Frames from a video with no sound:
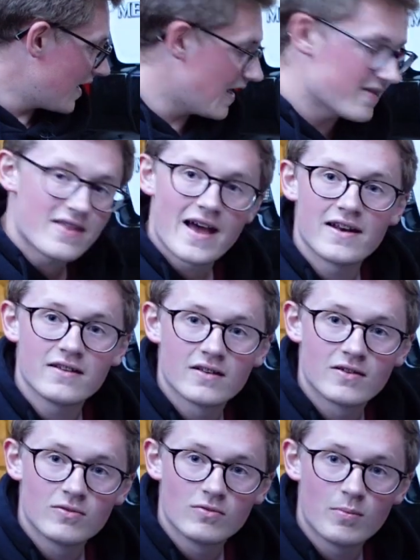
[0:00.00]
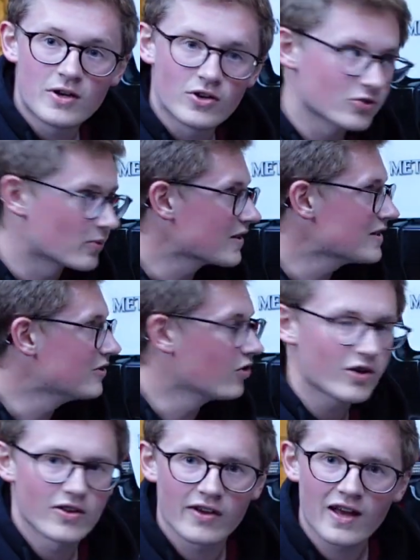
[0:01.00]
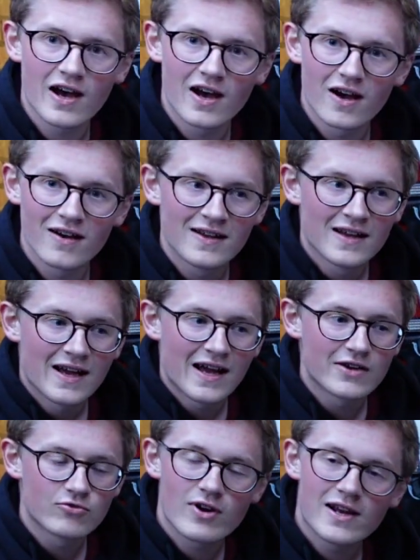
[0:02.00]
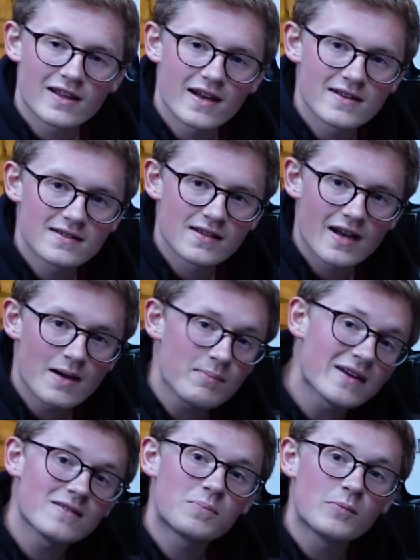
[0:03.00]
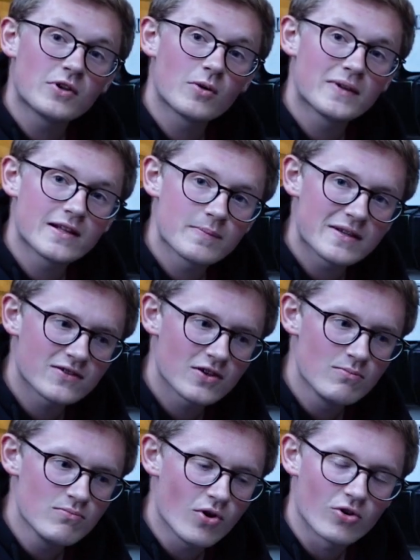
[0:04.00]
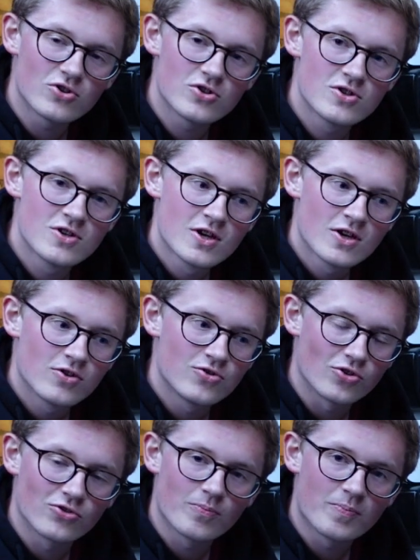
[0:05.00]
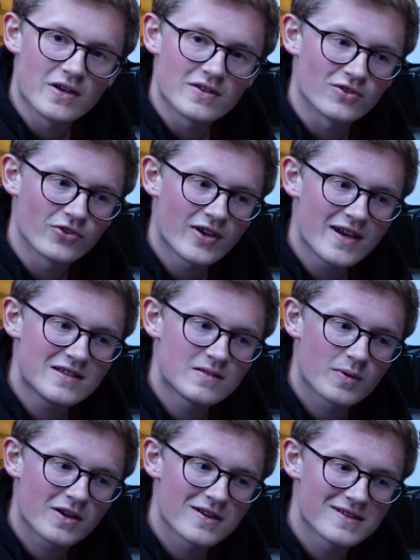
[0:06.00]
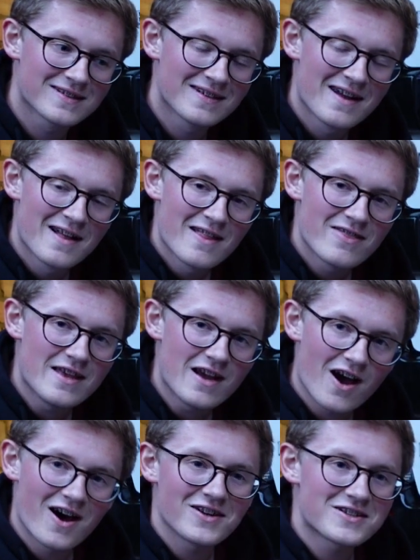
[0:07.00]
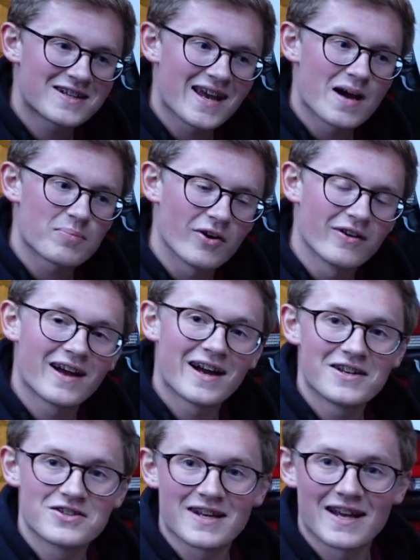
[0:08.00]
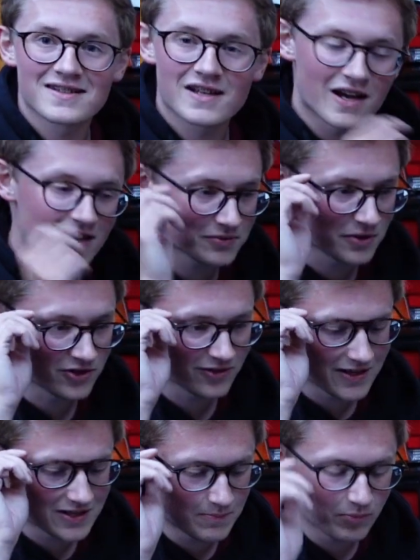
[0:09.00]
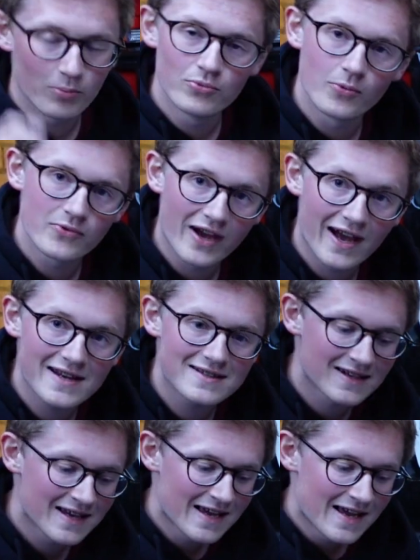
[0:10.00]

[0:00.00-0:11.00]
and then we'll be good to actually look at the car and realise that I might have pumped it up a little bit too much, just for personal taste, because the arch gap on Hydragas cars, once they're actually pumped up to height,